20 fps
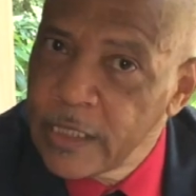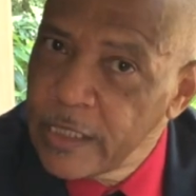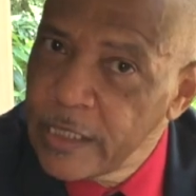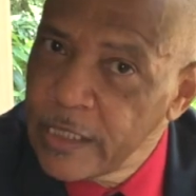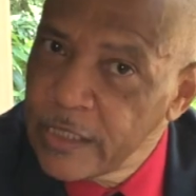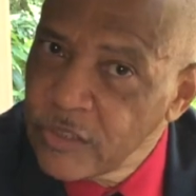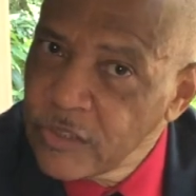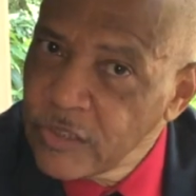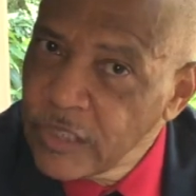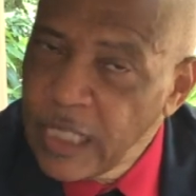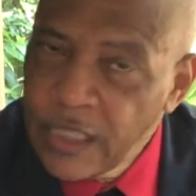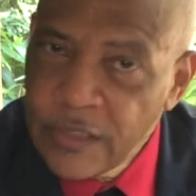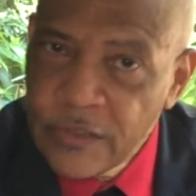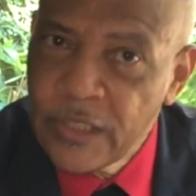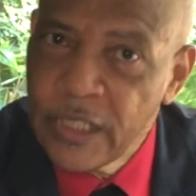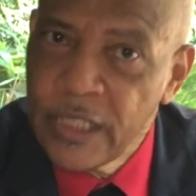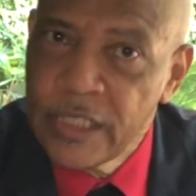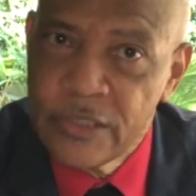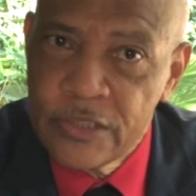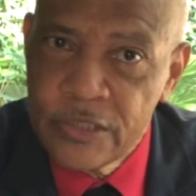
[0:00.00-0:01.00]
It's not
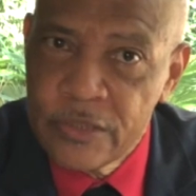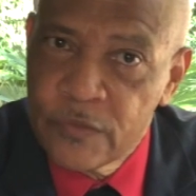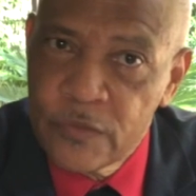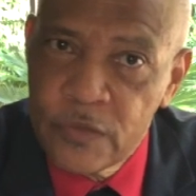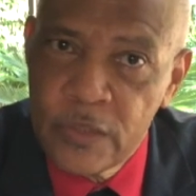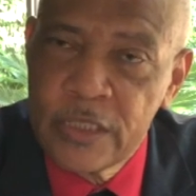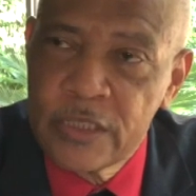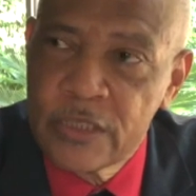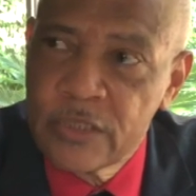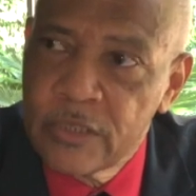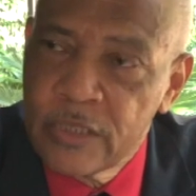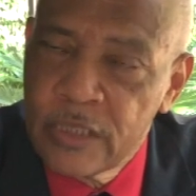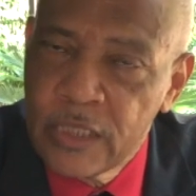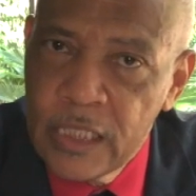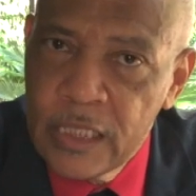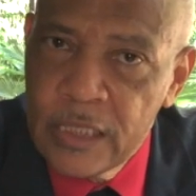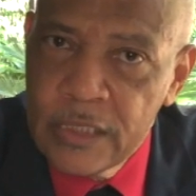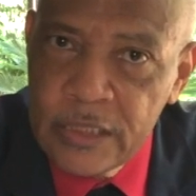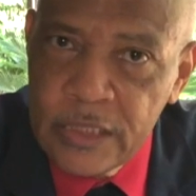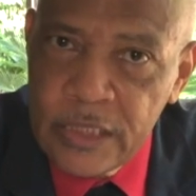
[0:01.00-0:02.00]
that difficult. It's
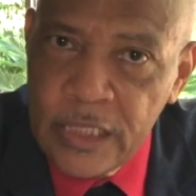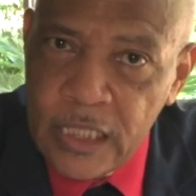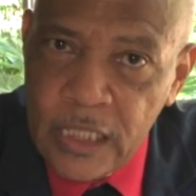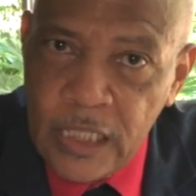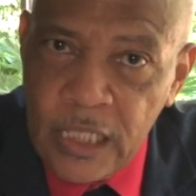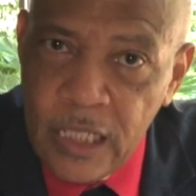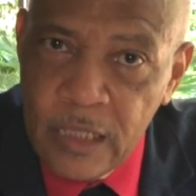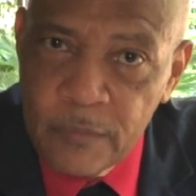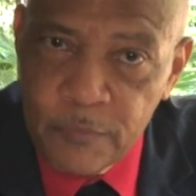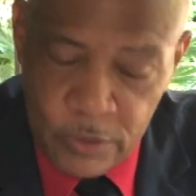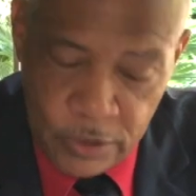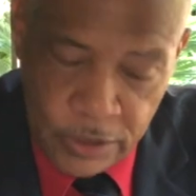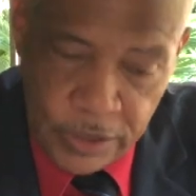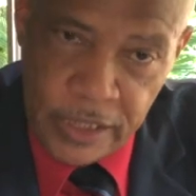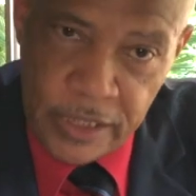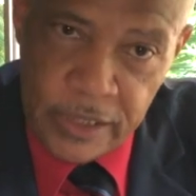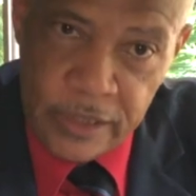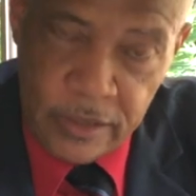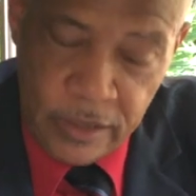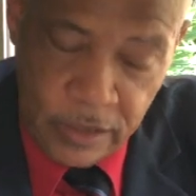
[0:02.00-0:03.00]
not that
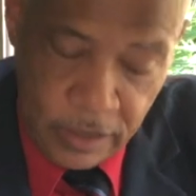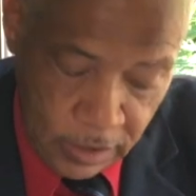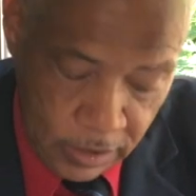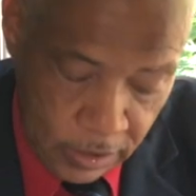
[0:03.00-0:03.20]
complicated.